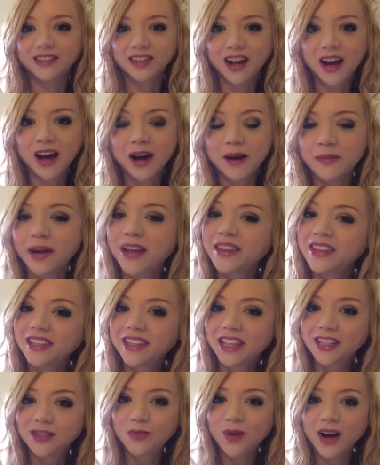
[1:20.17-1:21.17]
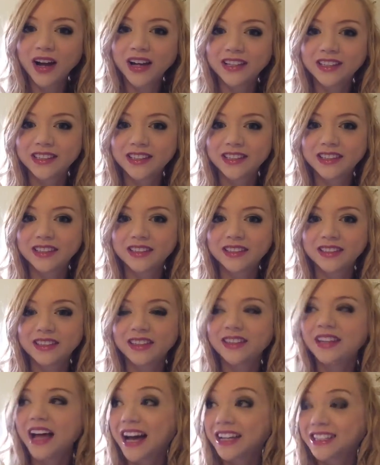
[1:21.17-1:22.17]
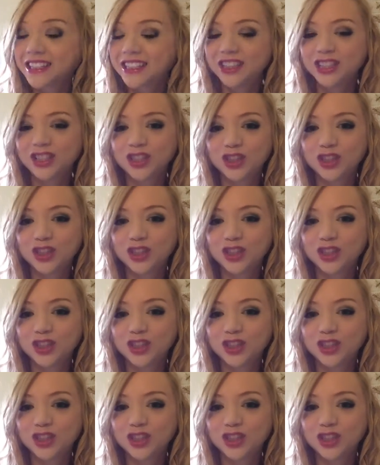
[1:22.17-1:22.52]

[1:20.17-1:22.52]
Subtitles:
I think that's why it's lasted